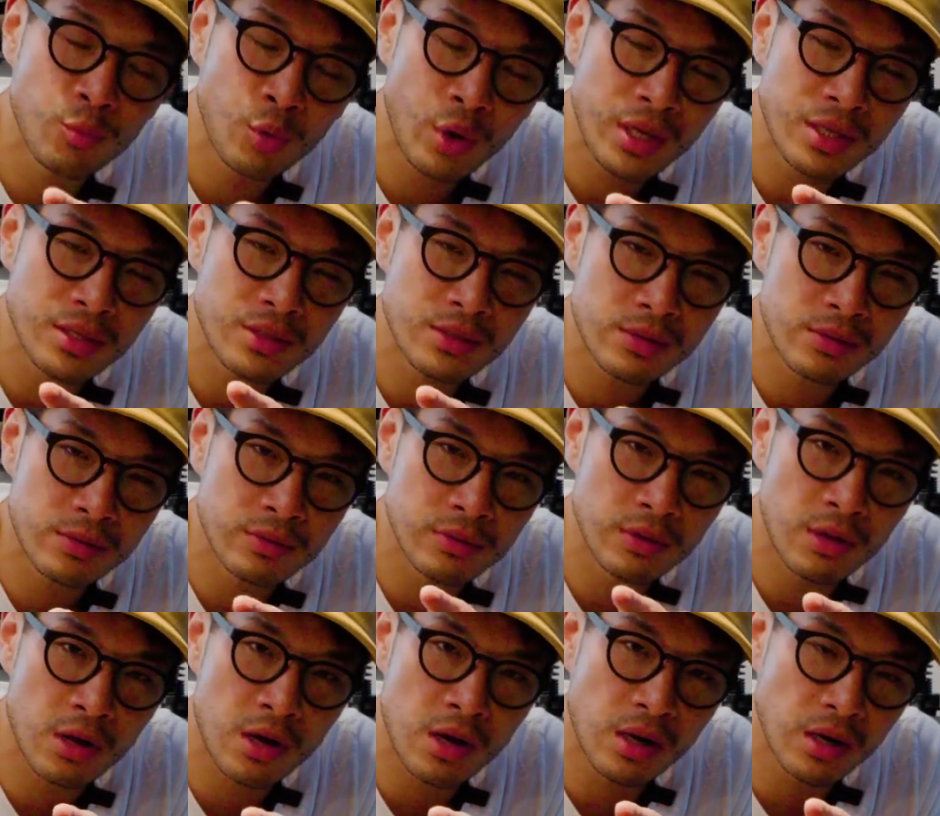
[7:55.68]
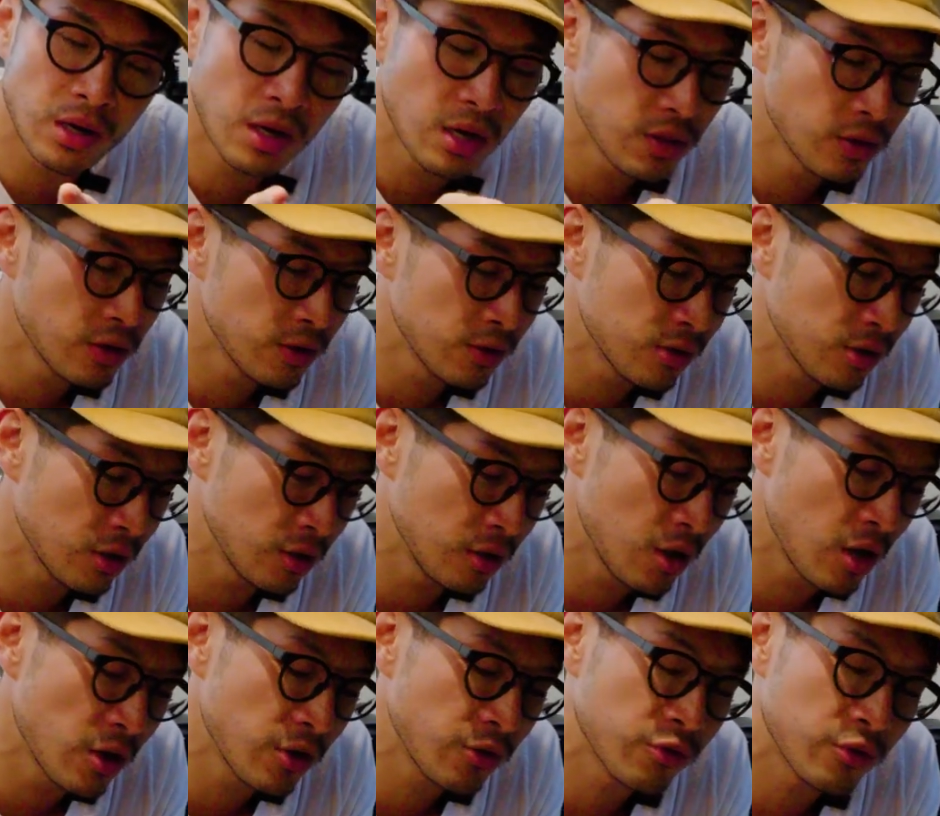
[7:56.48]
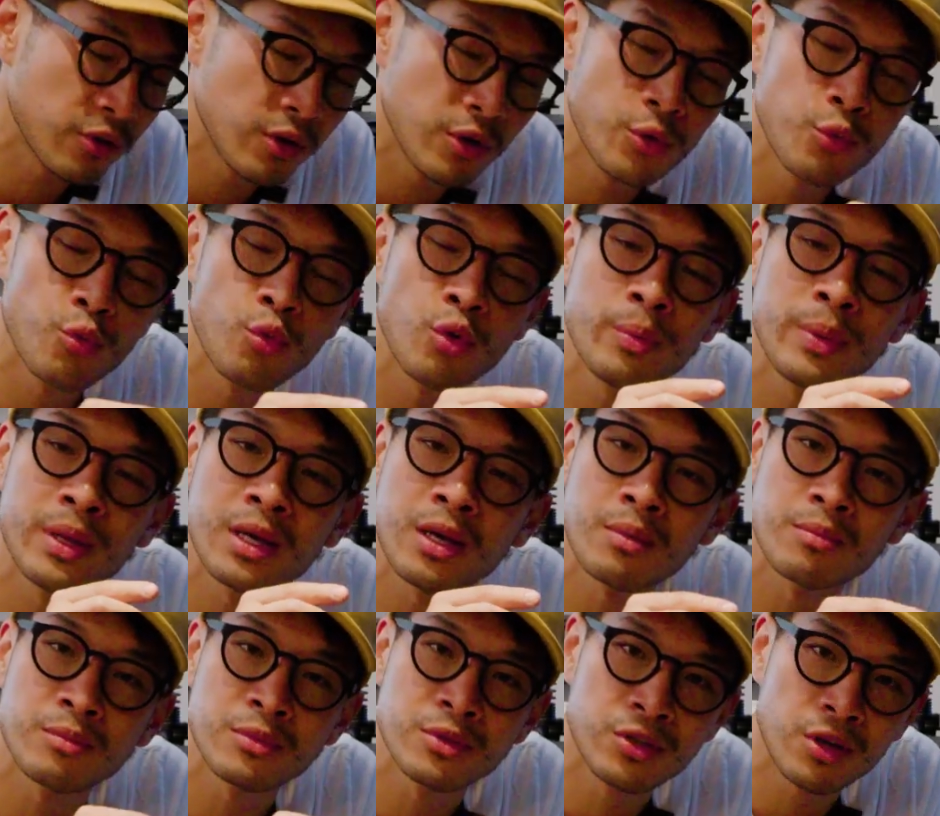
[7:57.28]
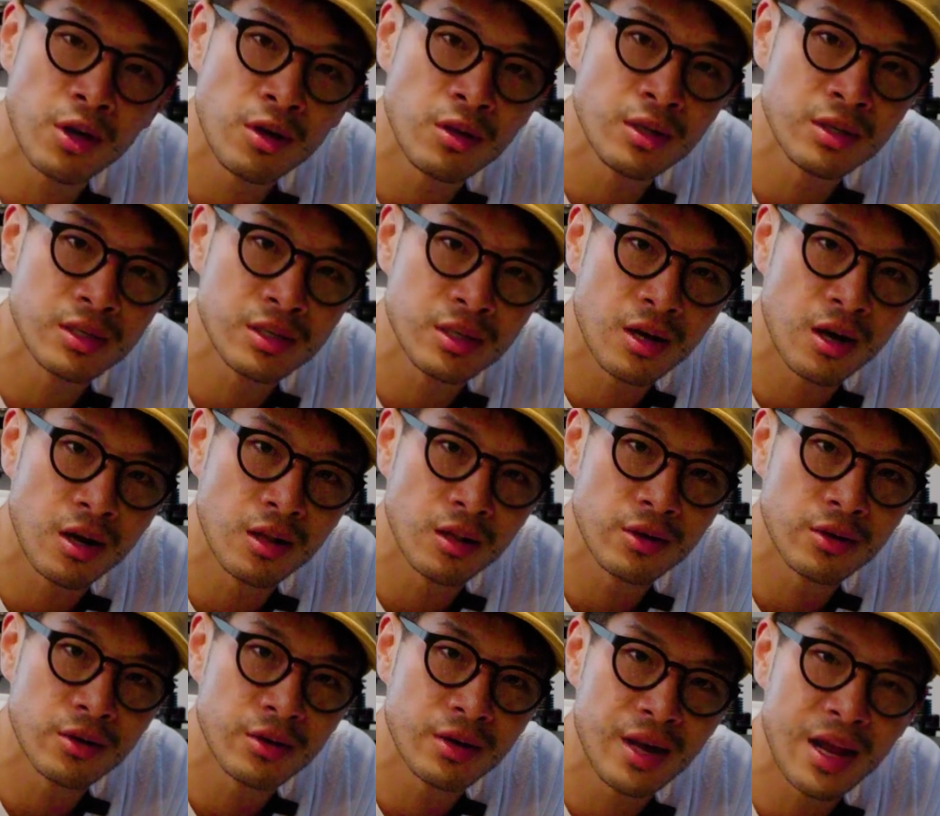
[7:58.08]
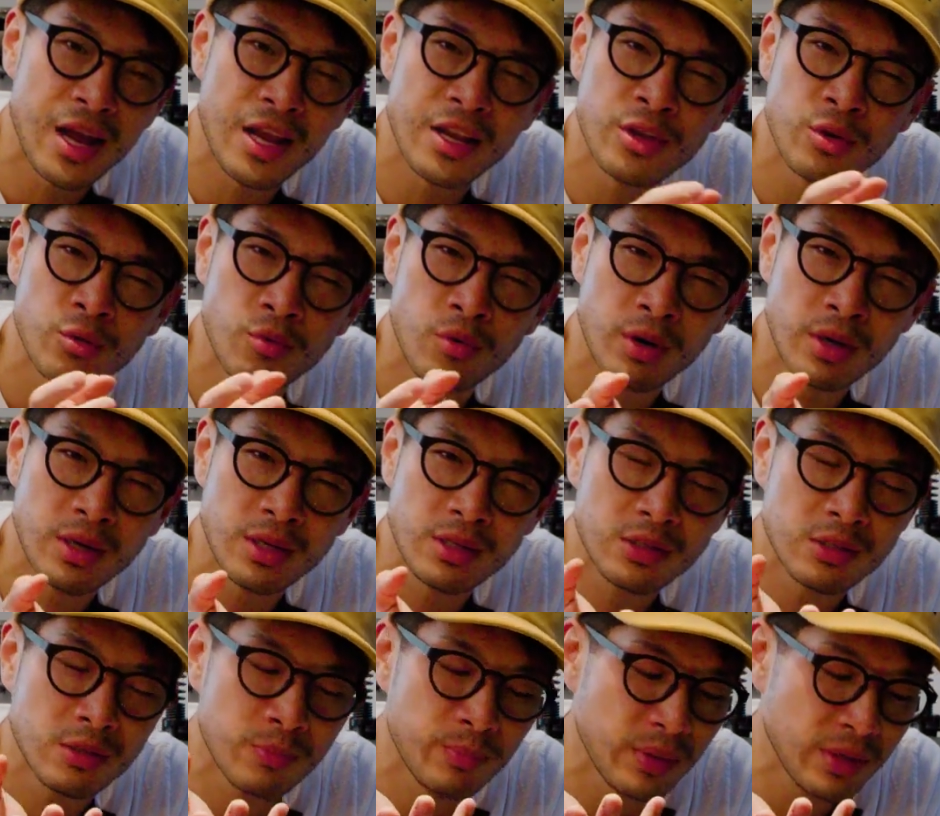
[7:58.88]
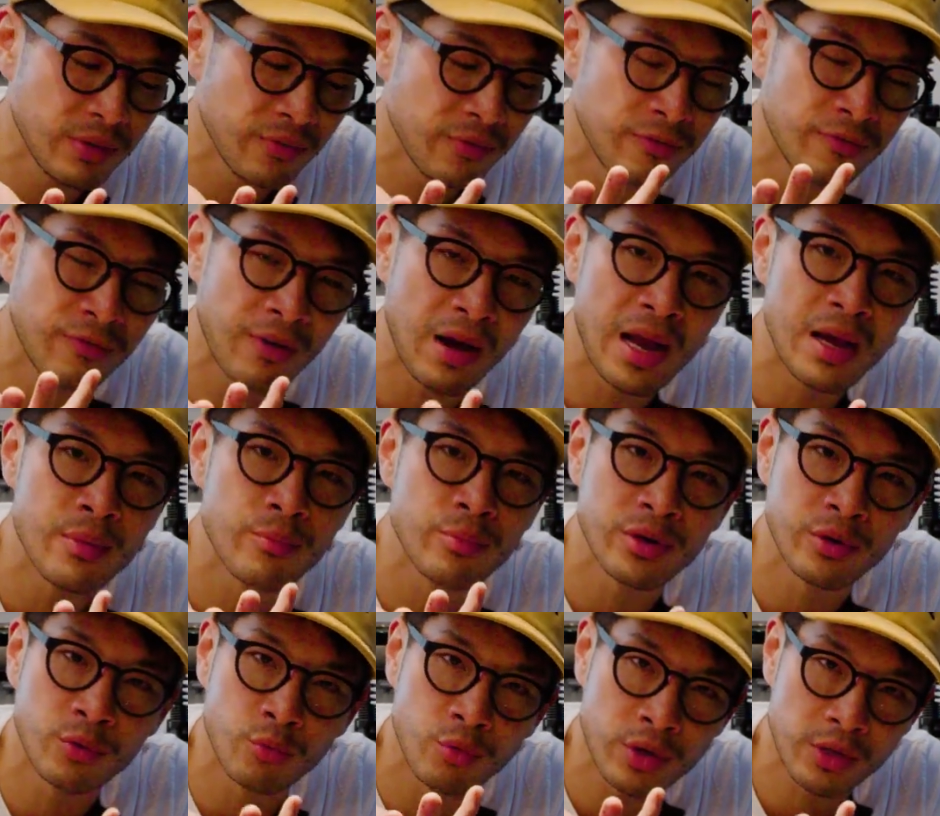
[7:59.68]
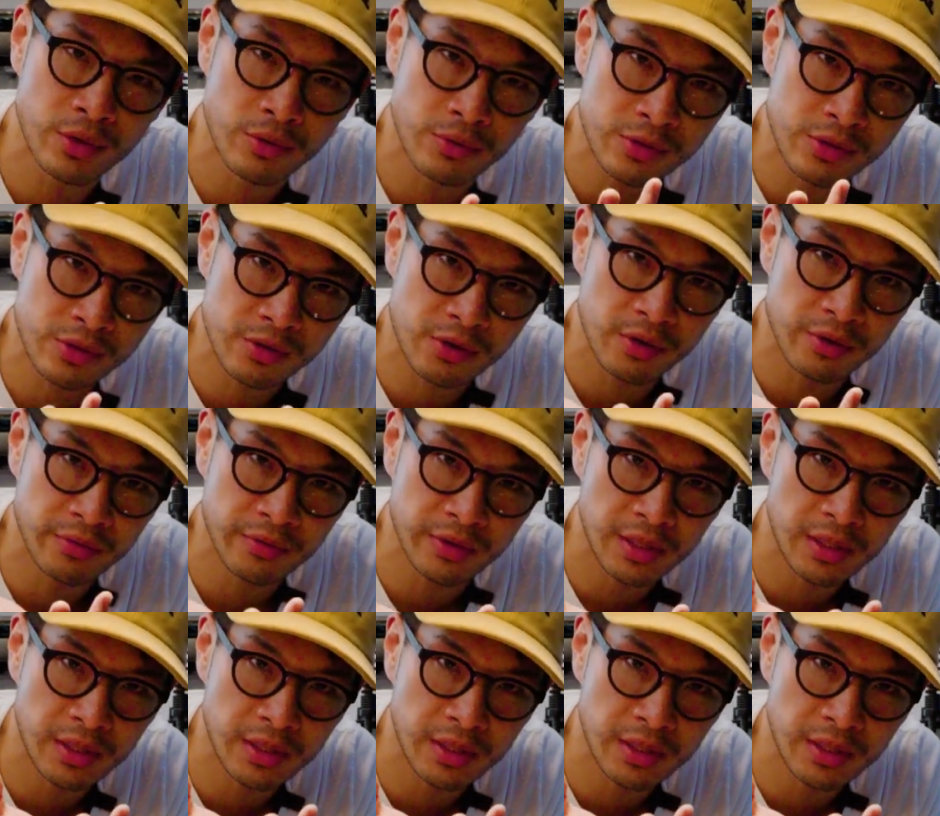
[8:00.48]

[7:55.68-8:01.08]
wait too long, the cilantro will become dull in color, and you want it to be vibrant when you serve